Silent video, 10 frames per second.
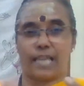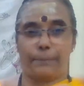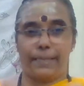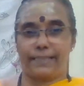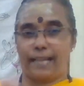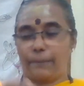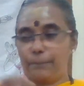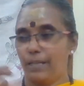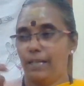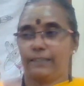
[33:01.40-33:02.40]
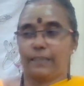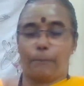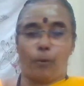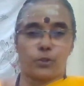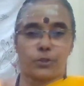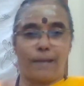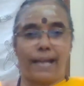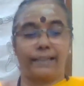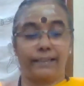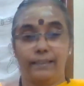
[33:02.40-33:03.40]
are being done, the
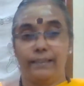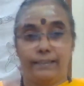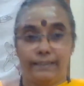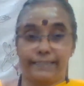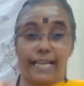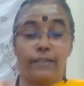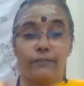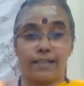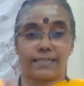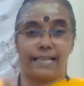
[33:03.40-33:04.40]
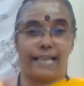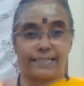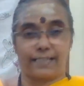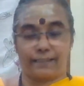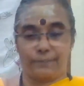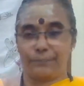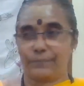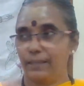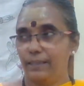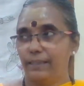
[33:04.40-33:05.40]
postman delivers the letter.
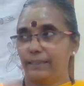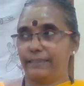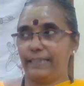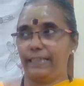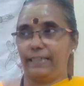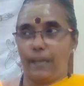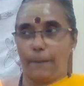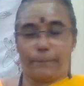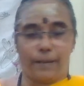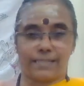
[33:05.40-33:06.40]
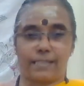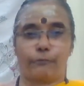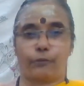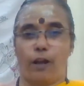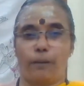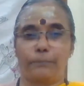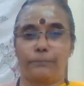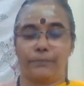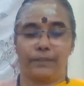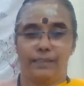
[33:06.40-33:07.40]
The person
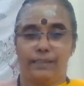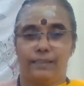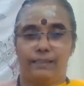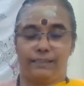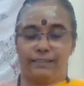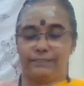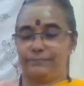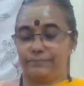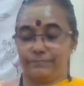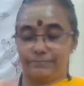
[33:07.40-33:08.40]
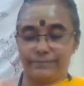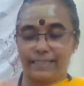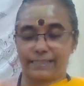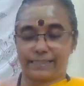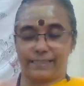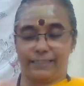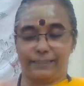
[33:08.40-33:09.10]
from these